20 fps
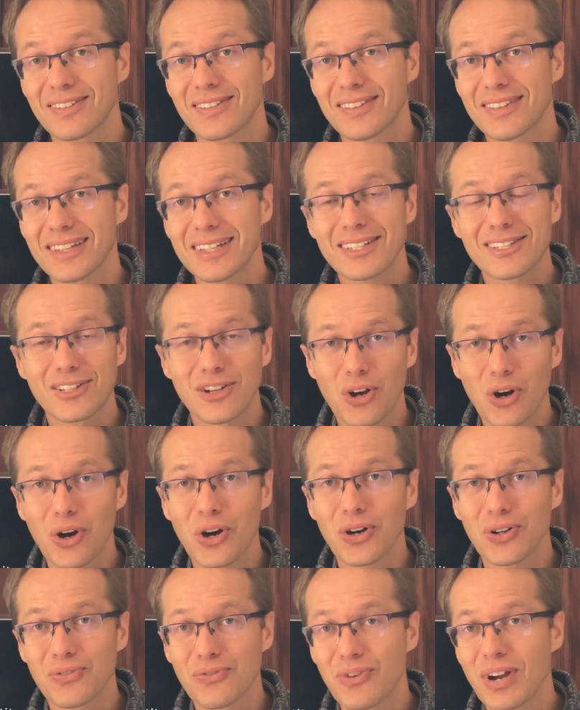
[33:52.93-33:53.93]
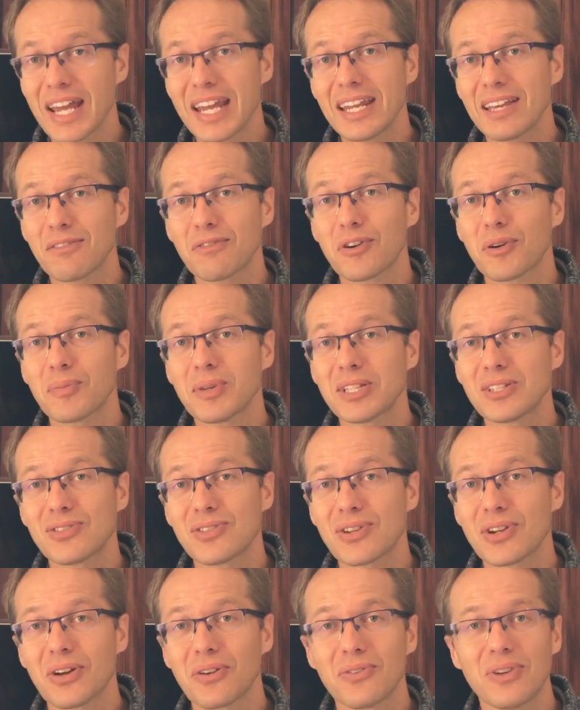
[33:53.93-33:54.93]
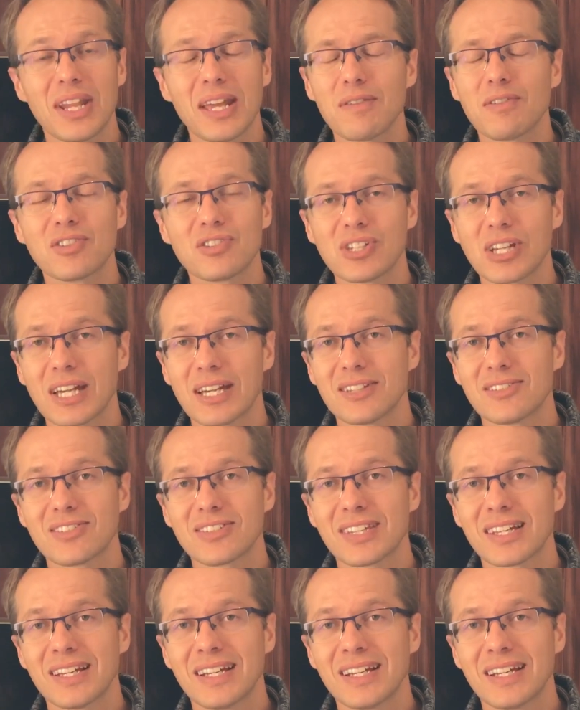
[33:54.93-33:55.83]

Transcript: This God reigning from his throne never changed.